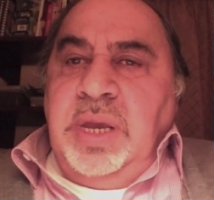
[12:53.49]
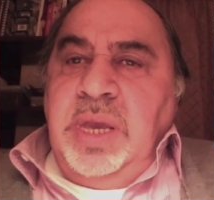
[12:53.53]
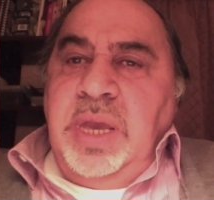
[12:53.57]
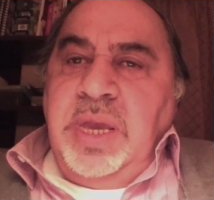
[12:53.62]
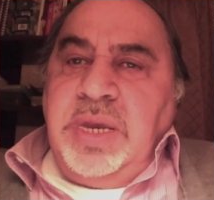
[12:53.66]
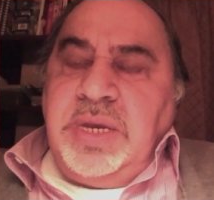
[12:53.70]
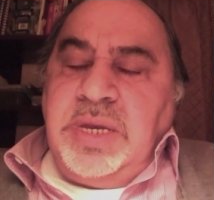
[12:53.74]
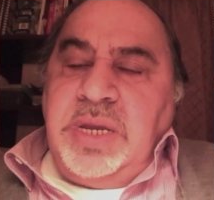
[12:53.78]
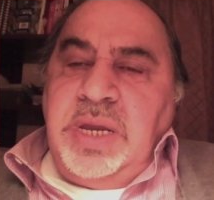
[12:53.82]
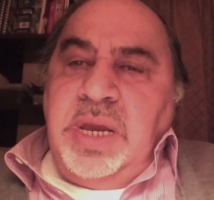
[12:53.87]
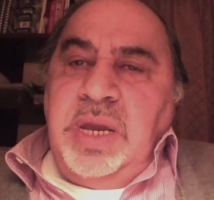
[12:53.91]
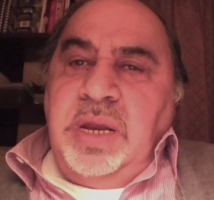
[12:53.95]

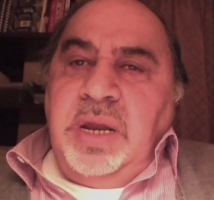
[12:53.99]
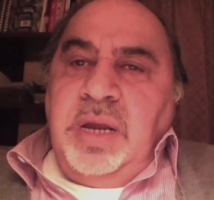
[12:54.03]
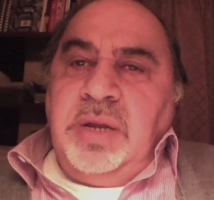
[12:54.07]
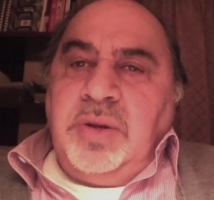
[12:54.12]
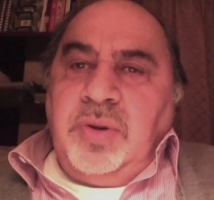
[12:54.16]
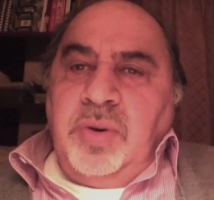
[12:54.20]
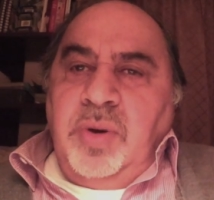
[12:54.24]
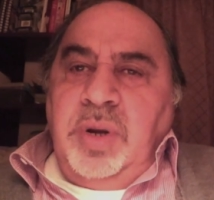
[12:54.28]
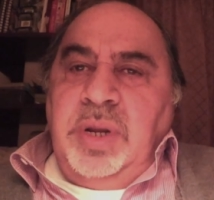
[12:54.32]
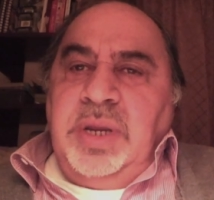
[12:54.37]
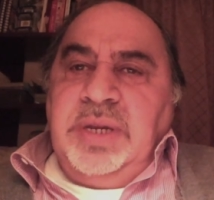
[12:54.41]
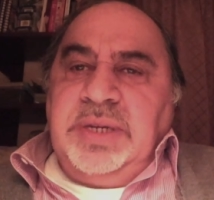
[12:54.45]
is needed
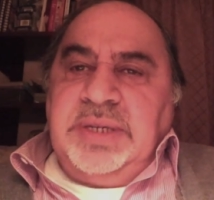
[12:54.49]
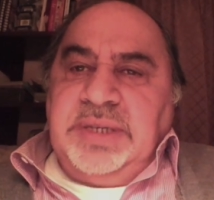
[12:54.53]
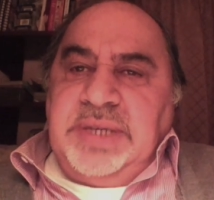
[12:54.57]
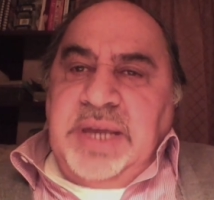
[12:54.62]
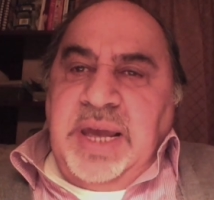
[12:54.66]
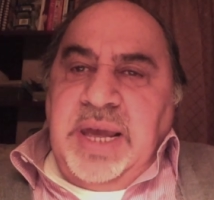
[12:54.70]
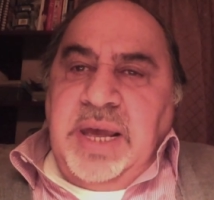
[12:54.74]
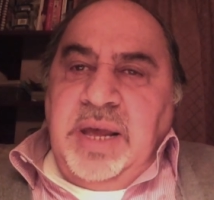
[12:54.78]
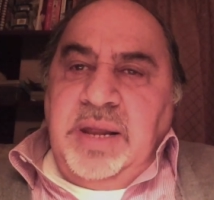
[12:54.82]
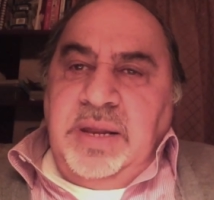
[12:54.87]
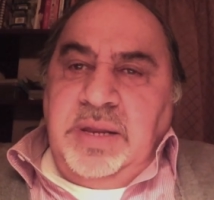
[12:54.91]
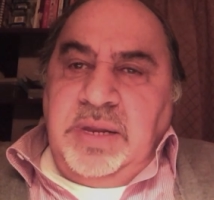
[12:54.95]
to
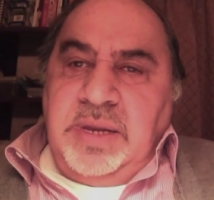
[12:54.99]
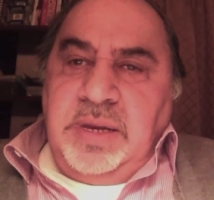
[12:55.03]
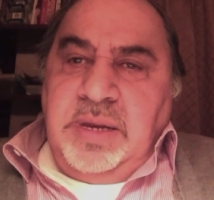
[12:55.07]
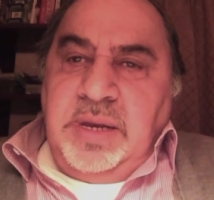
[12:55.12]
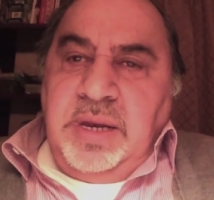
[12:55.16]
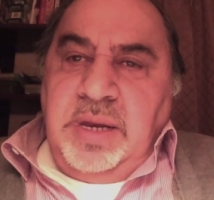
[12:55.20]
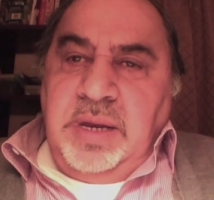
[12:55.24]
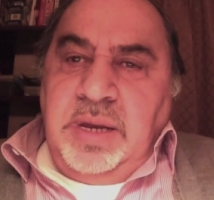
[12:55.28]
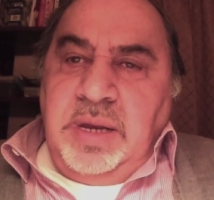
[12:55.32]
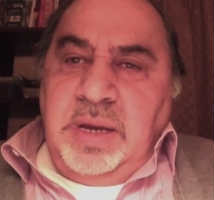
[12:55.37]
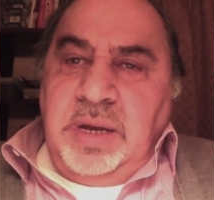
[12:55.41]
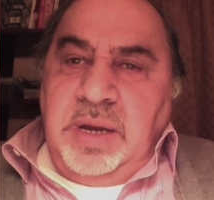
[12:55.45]
understand
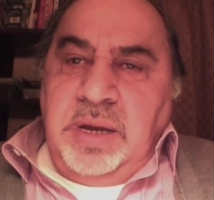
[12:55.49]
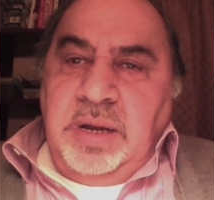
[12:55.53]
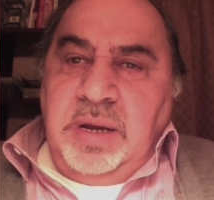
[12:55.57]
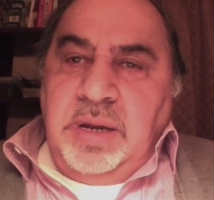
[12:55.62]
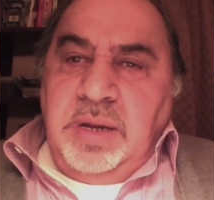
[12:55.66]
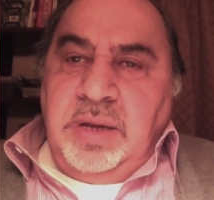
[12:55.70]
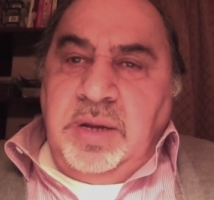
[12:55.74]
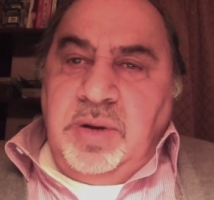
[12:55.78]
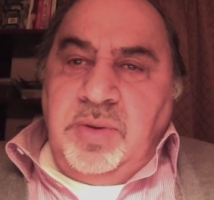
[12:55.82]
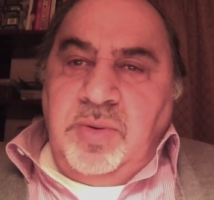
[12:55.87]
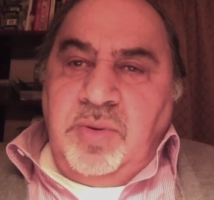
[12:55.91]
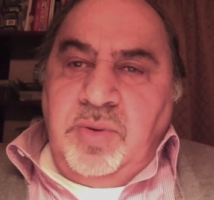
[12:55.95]

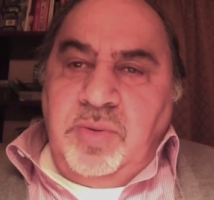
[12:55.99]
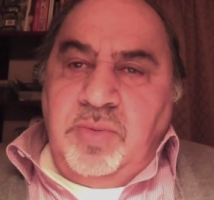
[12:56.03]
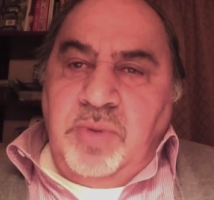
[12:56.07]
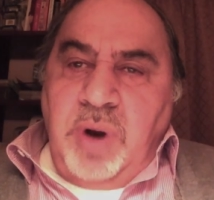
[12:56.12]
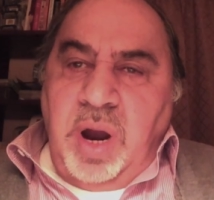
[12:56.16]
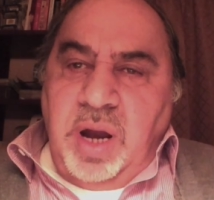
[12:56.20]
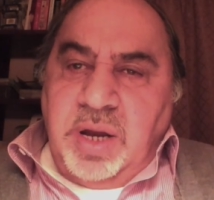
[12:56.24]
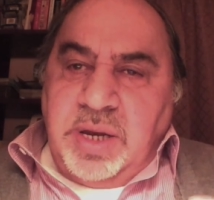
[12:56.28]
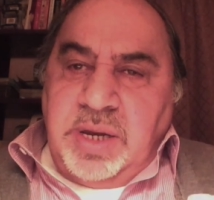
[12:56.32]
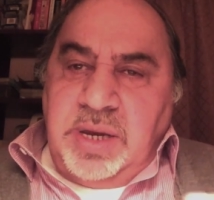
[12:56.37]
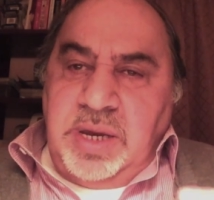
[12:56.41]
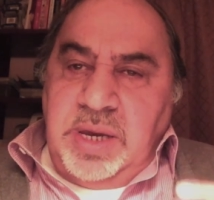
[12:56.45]
the
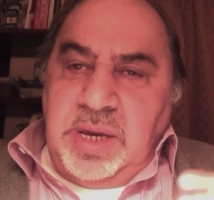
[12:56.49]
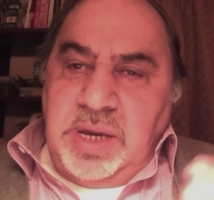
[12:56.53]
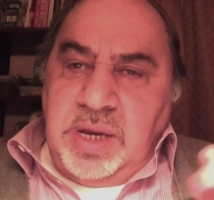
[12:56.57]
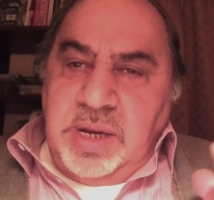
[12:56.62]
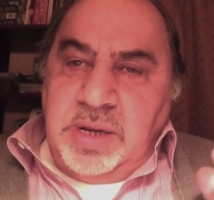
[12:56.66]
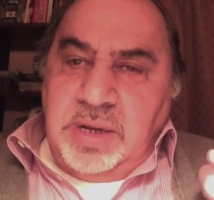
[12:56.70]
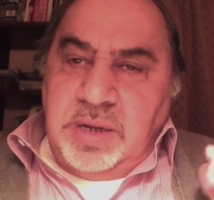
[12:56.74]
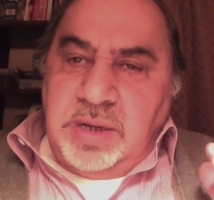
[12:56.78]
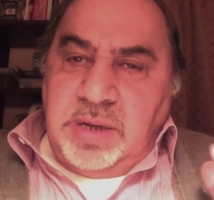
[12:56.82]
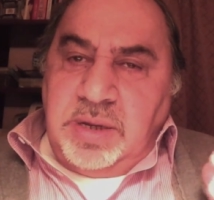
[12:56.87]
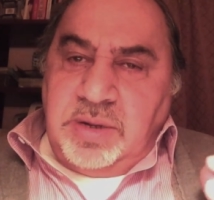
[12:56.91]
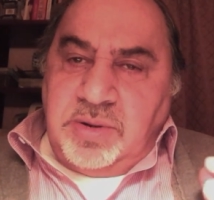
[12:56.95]
rocky
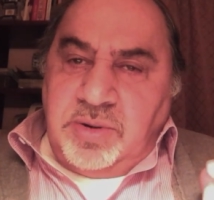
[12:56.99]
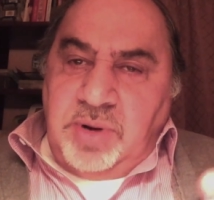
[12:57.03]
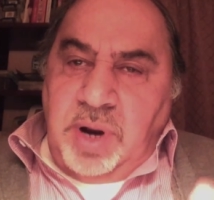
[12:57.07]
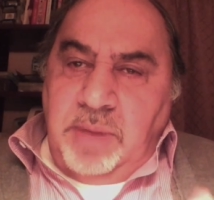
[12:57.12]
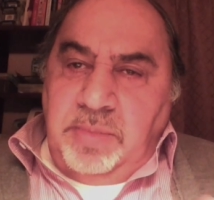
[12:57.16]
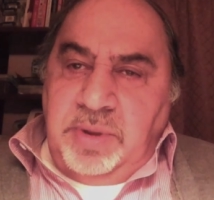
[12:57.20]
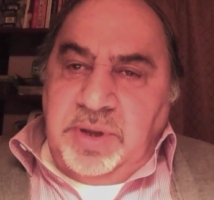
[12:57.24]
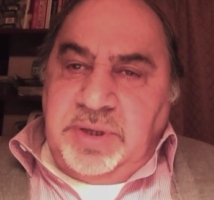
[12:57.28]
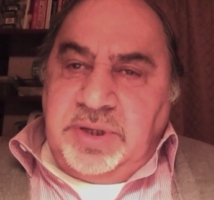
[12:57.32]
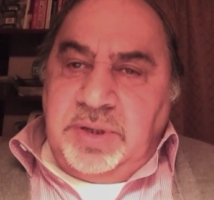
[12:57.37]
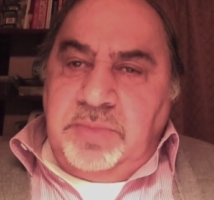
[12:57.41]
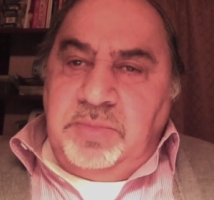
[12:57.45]
and
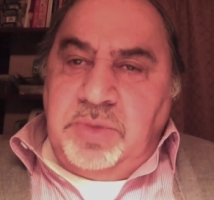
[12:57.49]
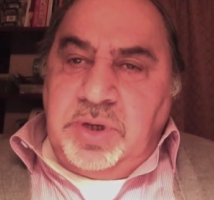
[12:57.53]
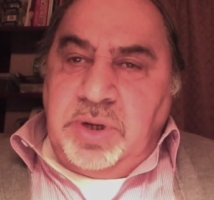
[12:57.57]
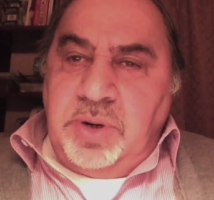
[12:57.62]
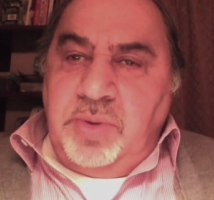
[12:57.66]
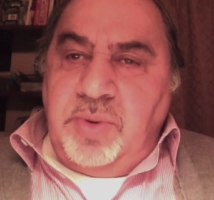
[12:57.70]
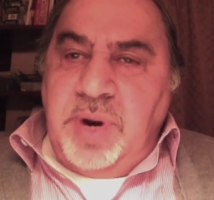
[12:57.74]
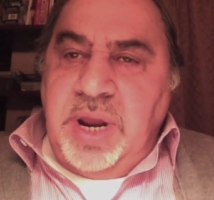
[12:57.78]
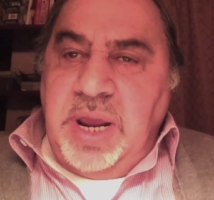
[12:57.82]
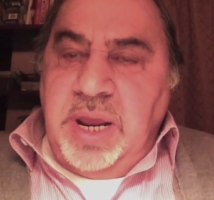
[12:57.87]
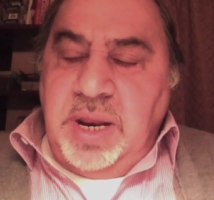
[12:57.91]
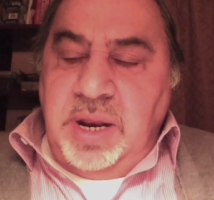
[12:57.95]
troublesome
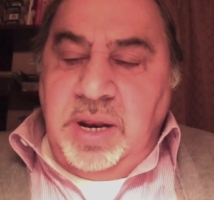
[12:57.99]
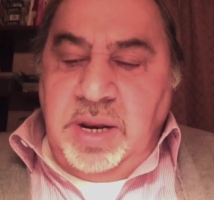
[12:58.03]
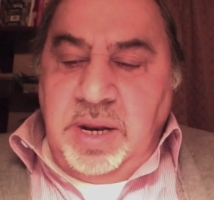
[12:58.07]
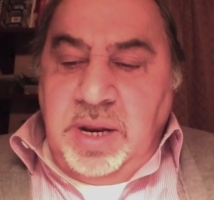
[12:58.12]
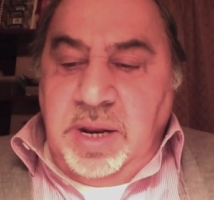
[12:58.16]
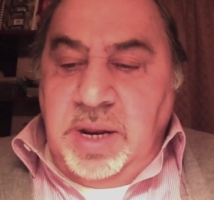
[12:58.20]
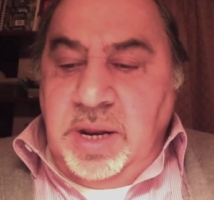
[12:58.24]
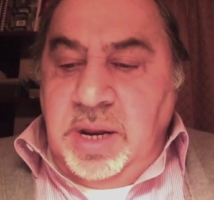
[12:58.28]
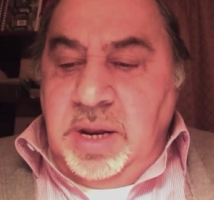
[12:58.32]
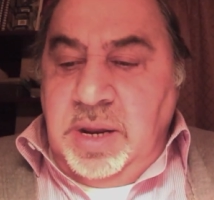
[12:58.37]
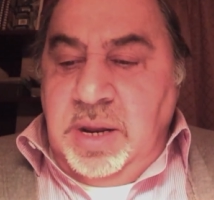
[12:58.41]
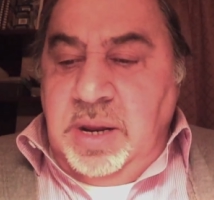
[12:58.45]
terrain
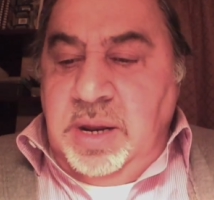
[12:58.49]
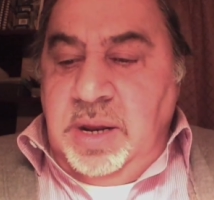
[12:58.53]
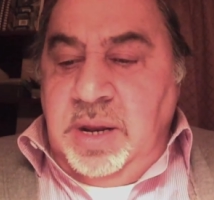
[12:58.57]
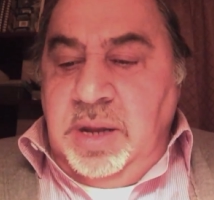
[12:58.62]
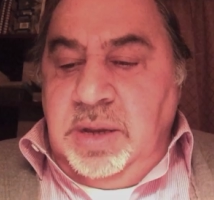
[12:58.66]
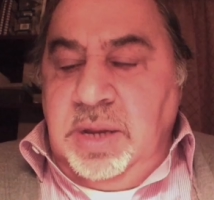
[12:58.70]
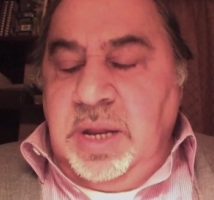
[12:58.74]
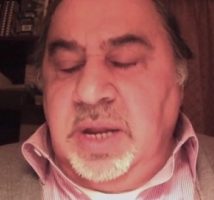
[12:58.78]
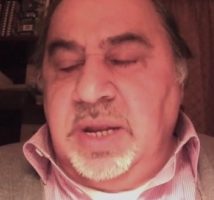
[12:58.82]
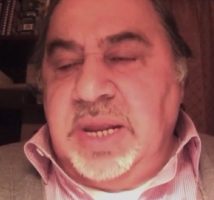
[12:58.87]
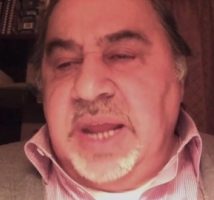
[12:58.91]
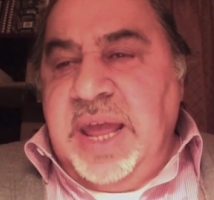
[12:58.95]

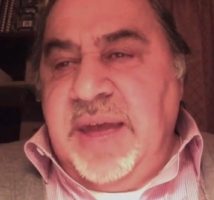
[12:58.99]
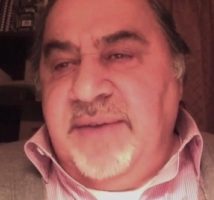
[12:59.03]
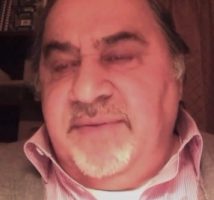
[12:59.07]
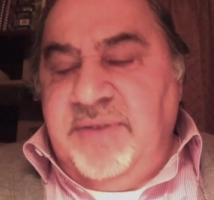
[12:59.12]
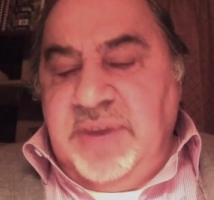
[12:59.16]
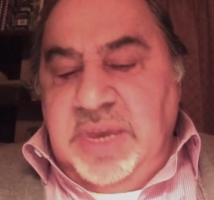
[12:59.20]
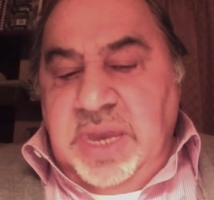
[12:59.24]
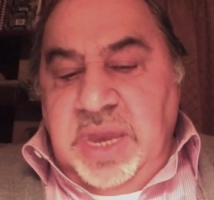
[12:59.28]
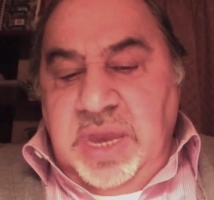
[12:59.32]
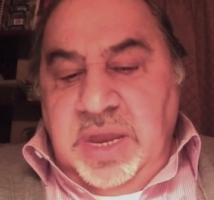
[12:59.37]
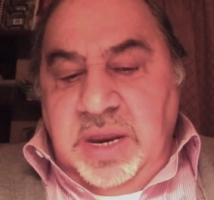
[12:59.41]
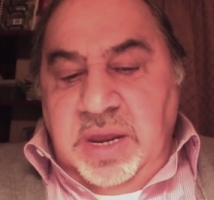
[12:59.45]
that
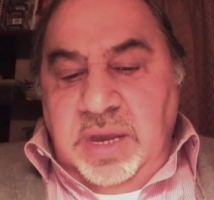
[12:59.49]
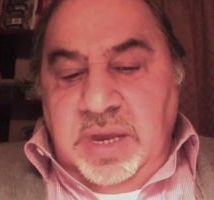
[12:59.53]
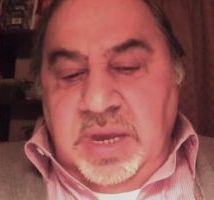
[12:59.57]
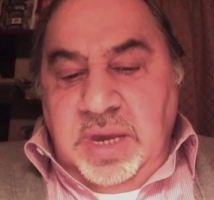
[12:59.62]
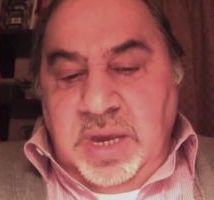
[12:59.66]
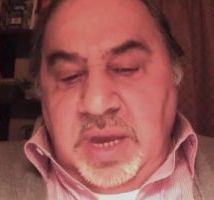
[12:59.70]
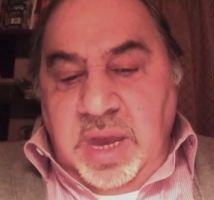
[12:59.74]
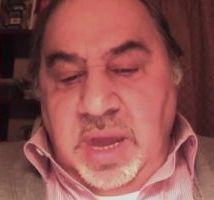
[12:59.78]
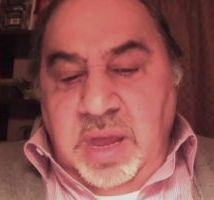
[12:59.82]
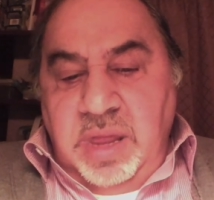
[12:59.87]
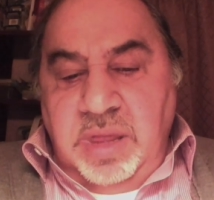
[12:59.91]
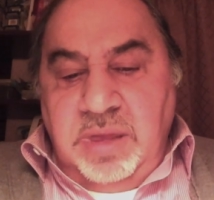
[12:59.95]

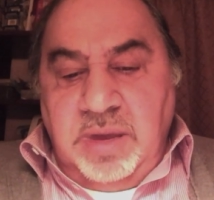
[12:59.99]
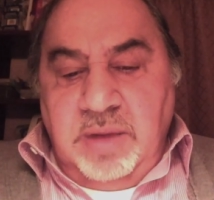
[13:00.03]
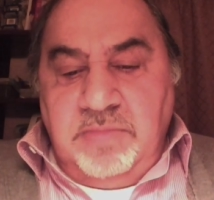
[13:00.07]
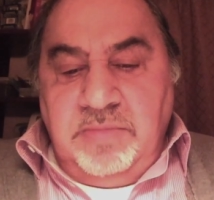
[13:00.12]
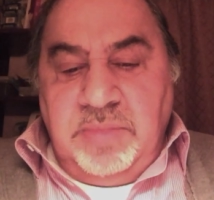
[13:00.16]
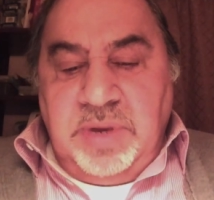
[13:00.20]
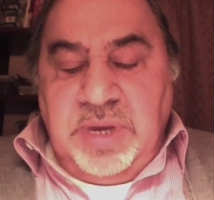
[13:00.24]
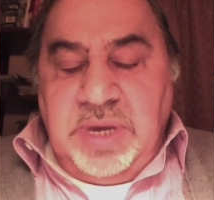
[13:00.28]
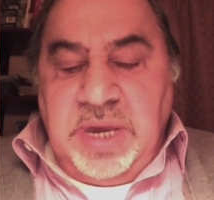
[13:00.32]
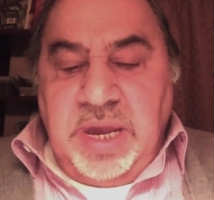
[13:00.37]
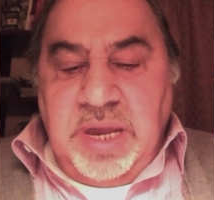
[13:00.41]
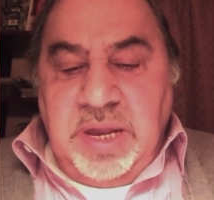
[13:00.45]
navigating in
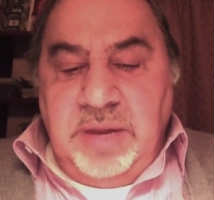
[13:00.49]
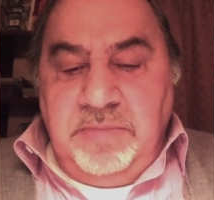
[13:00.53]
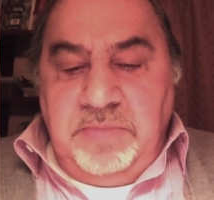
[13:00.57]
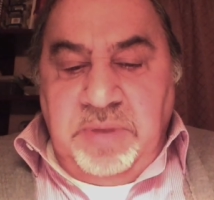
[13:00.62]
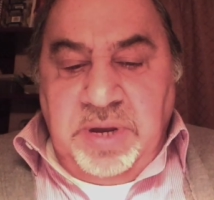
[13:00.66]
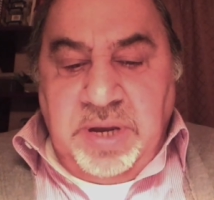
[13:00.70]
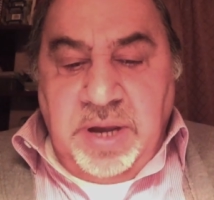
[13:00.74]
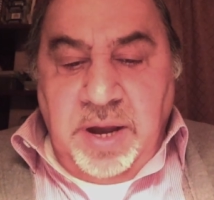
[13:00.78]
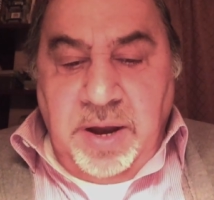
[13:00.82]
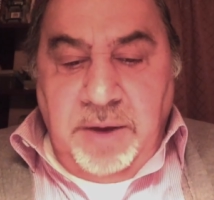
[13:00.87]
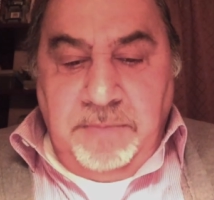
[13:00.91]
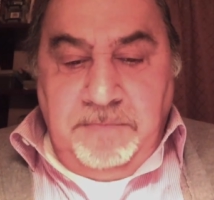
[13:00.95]
them can
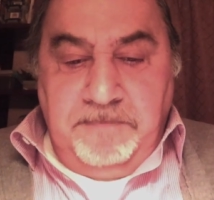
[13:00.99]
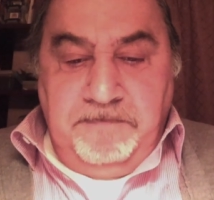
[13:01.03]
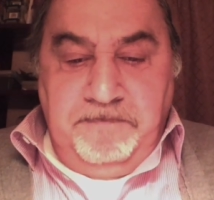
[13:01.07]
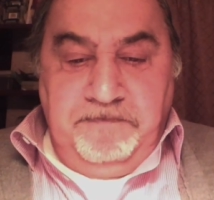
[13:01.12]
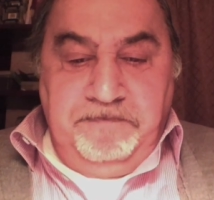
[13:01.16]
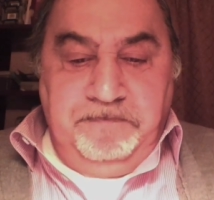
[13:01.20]
become.